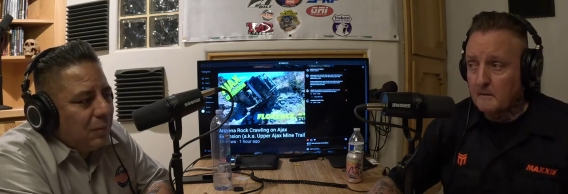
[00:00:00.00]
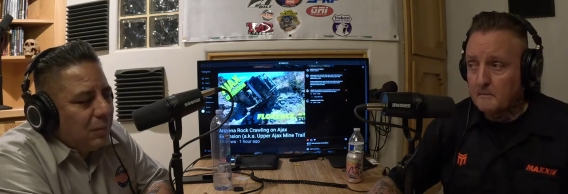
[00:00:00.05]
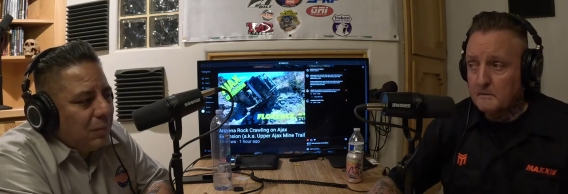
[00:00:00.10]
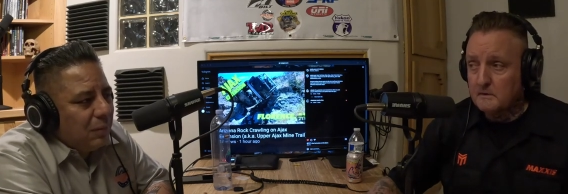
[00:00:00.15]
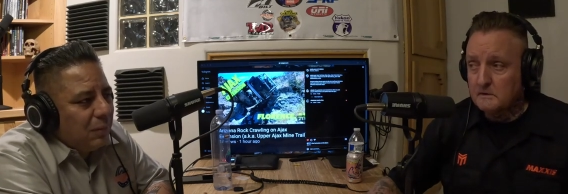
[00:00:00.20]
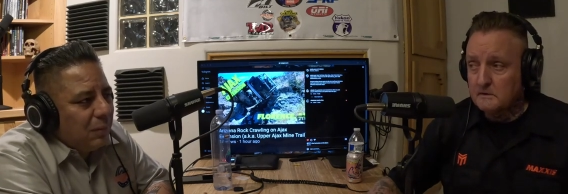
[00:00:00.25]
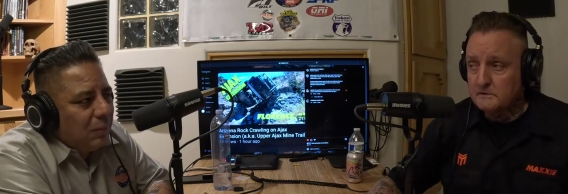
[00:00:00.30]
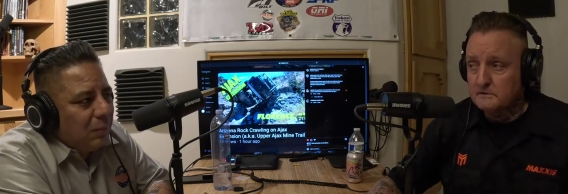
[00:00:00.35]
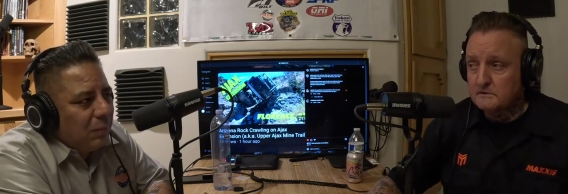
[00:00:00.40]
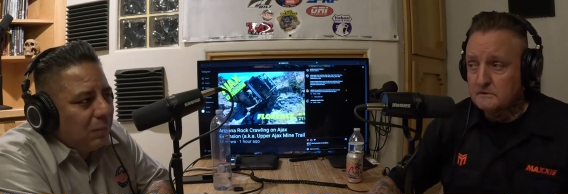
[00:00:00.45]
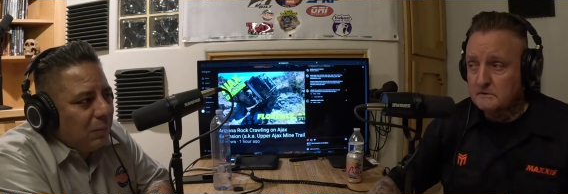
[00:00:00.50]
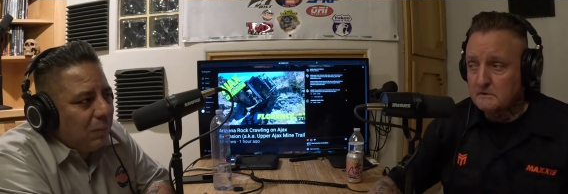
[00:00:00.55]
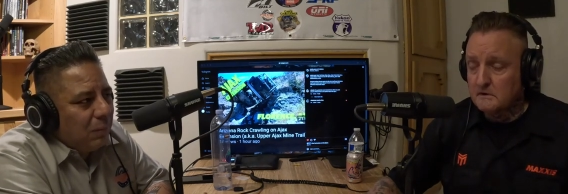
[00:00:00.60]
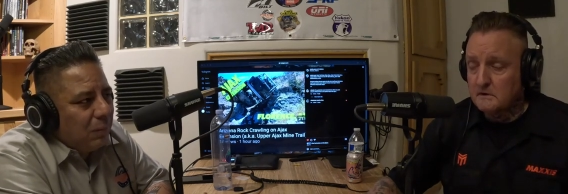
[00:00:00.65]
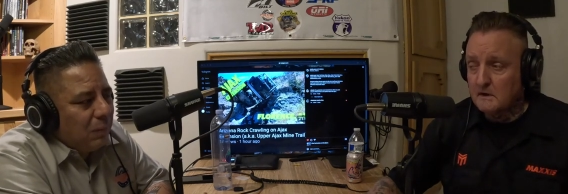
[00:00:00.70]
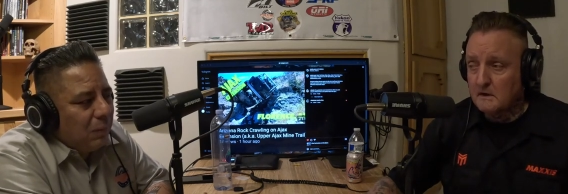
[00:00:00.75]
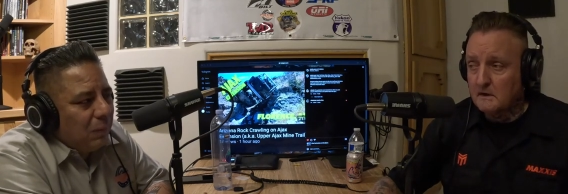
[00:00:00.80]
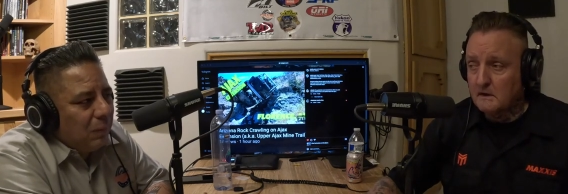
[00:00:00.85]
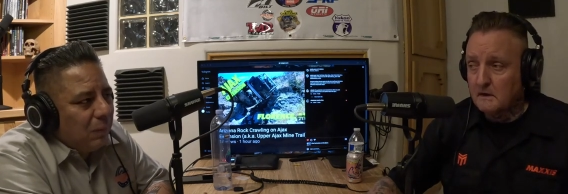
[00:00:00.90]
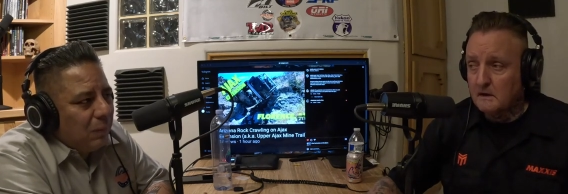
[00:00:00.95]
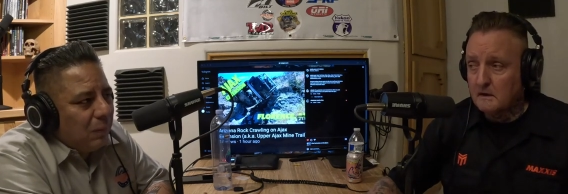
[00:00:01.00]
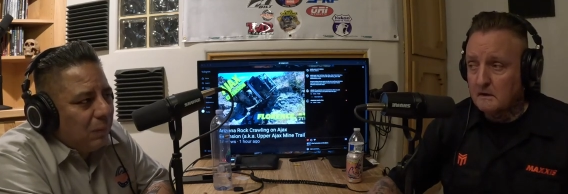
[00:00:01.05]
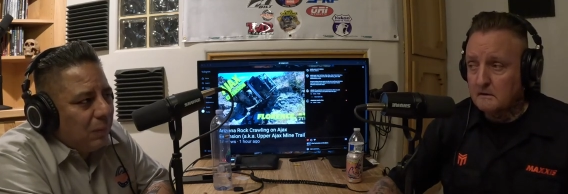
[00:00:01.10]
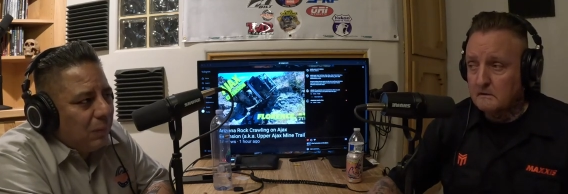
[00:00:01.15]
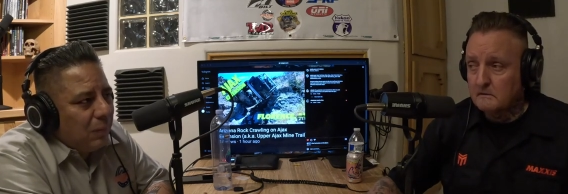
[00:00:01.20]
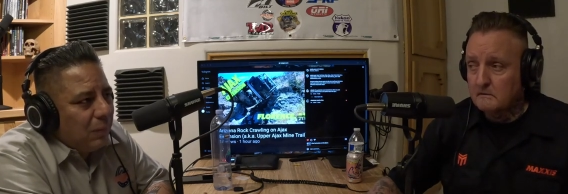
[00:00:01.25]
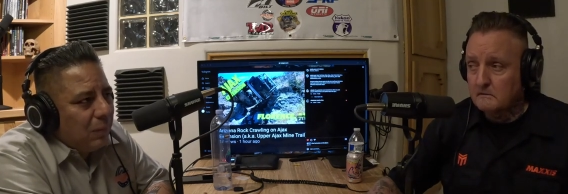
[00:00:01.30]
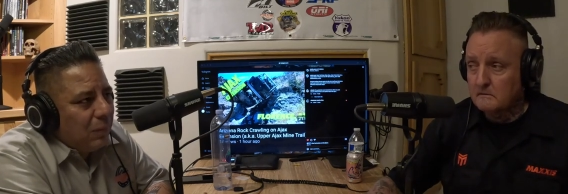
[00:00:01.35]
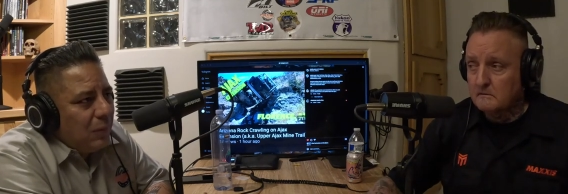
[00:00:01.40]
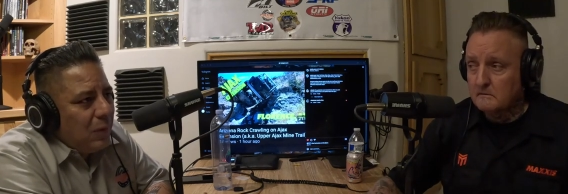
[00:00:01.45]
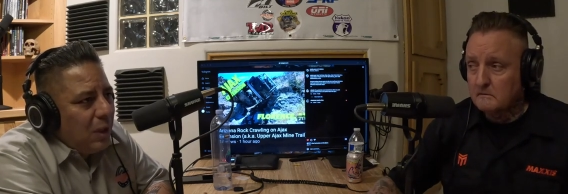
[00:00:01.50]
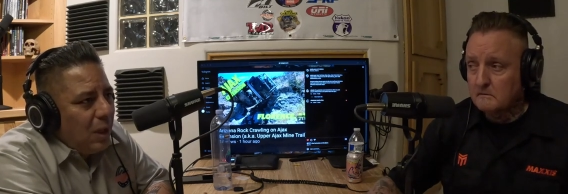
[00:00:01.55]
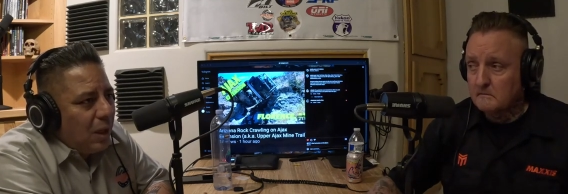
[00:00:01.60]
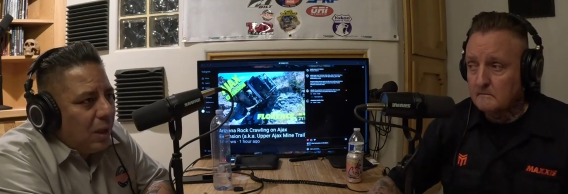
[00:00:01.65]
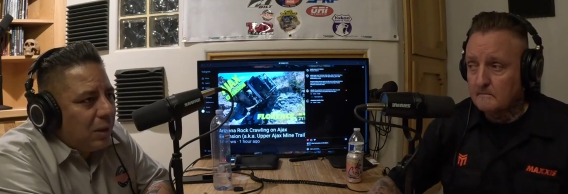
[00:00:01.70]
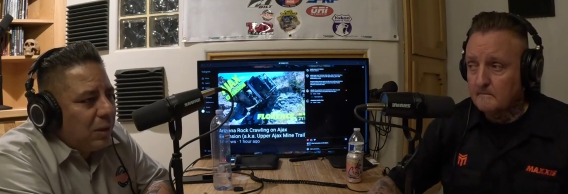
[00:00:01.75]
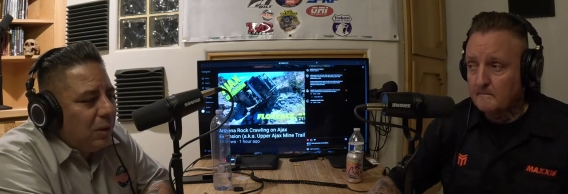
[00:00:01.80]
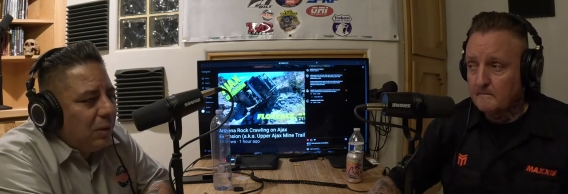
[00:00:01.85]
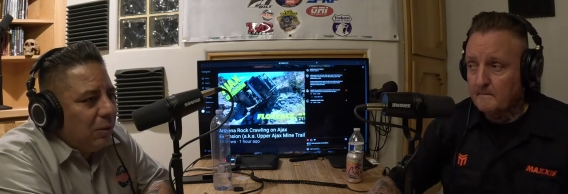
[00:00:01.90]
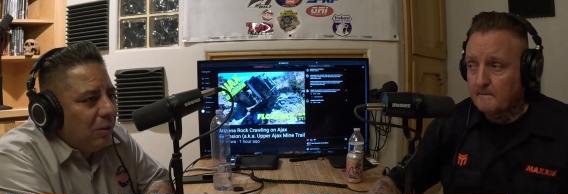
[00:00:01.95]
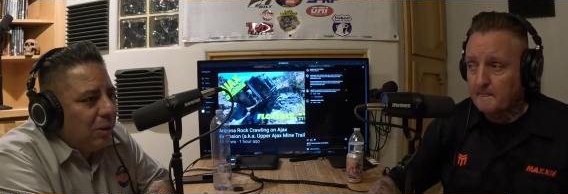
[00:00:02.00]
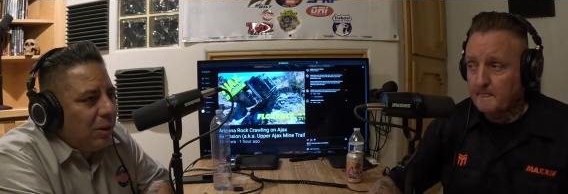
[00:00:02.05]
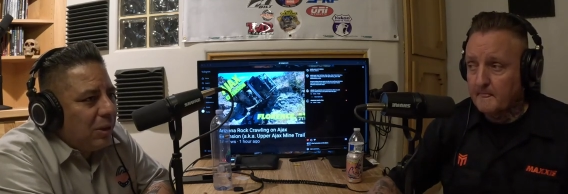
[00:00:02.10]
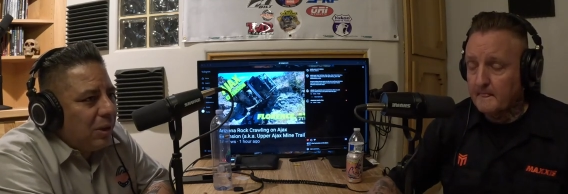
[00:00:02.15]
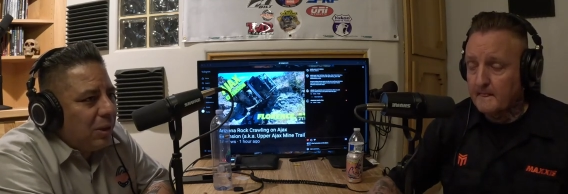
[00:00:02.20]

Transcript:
Speaker 1: I'm going to listen to that guy.
Speaker 2: Yeah, you know,